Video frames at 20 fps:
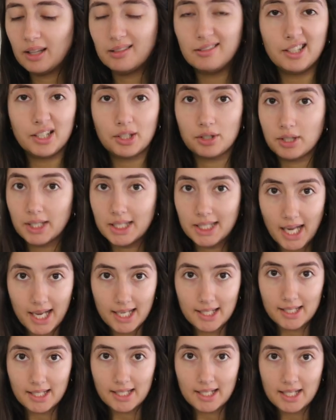literally
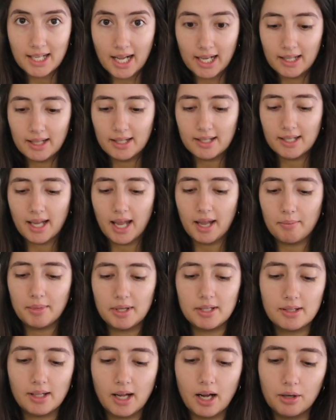taste exactly the same
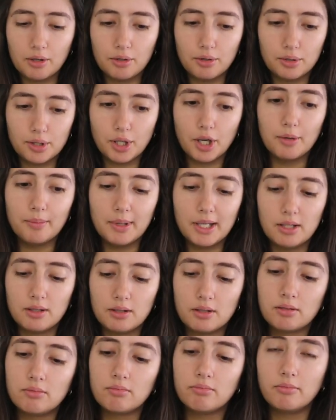as the Uncle
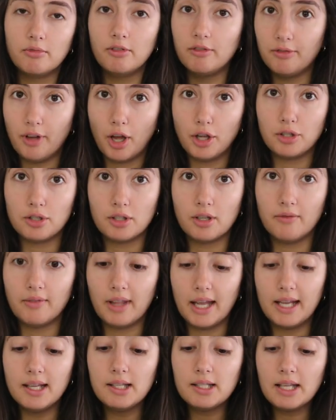Toby's version of
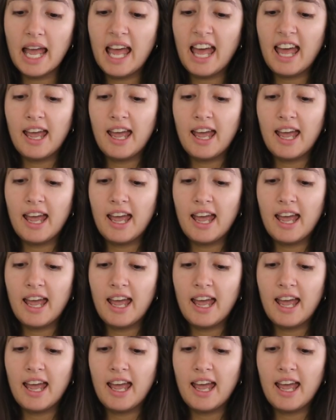these